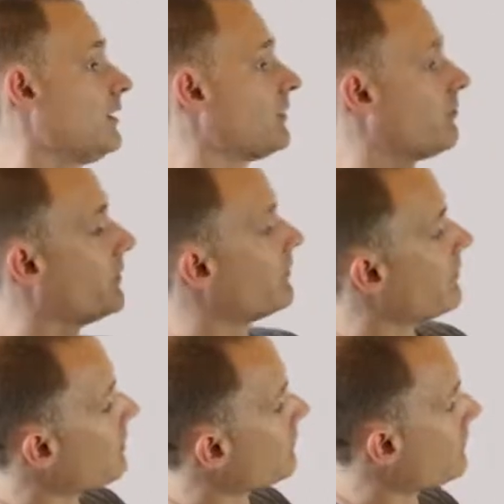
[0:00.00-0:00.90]
has been
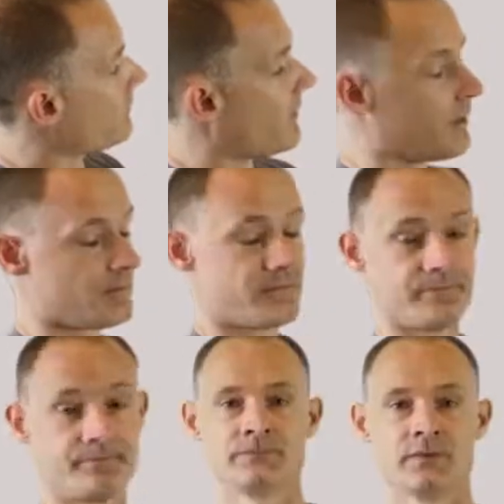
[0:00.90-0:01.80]
involved in a fall.
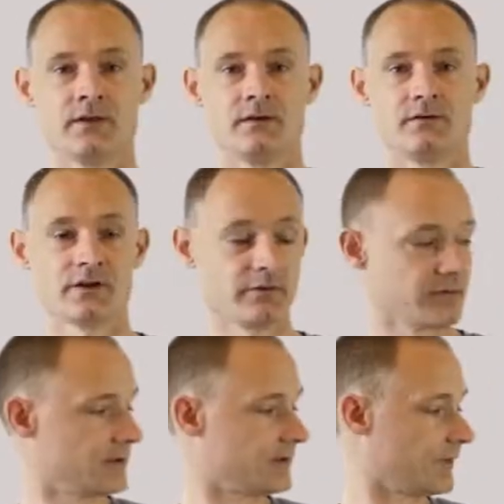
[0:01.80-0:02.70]
So now we've
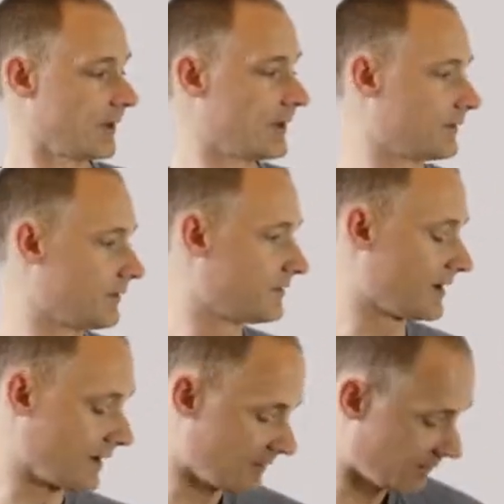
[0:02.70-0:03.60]
got a different connector to check out.